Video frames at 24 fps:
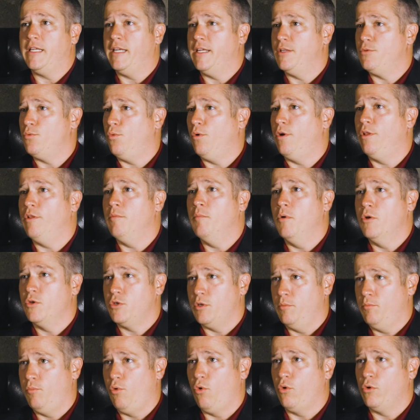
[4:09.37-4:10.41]
It's one of the most
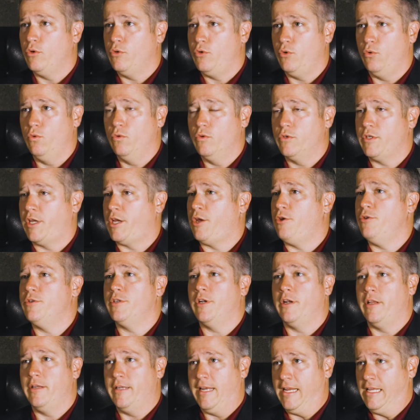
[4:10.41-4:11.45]
important tools I use
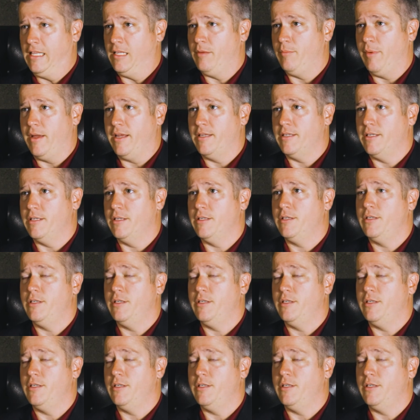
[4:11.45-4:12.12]
on a daily basis